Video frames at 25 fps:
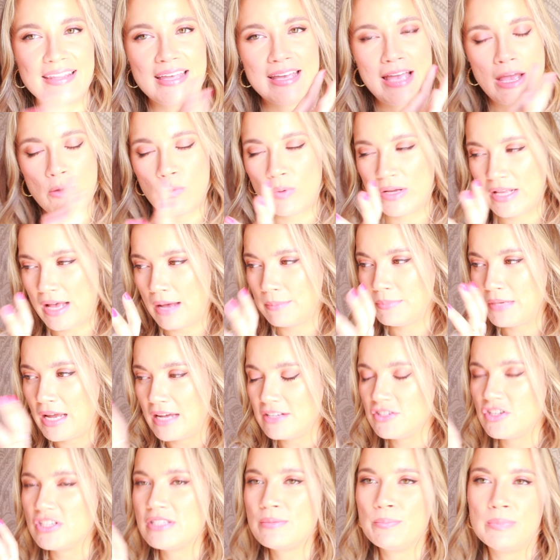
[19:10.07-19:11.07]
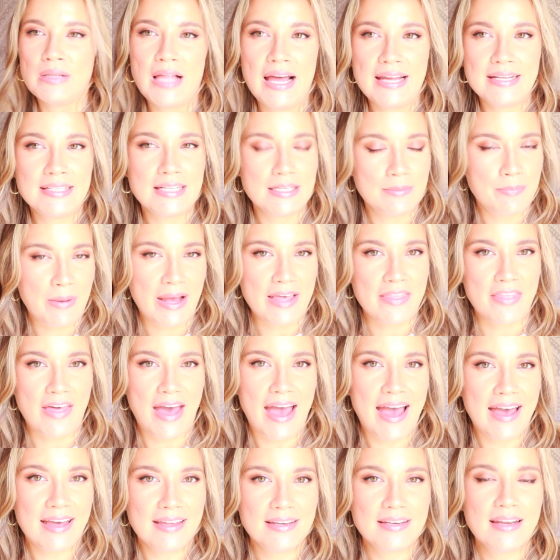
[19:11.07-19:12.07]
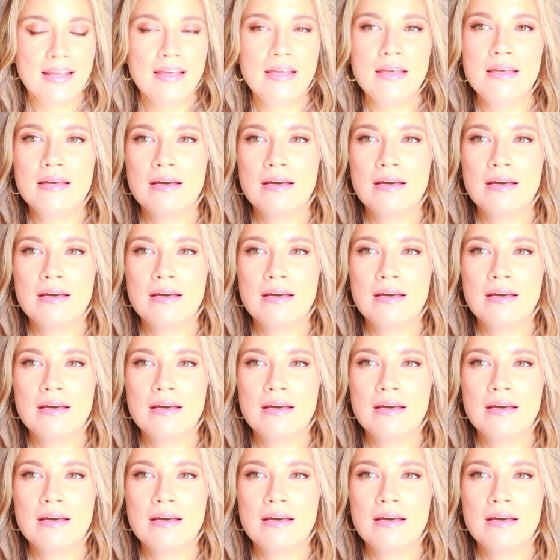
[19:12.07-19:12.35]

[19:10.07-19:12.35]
Like, I'm not just blinded by that.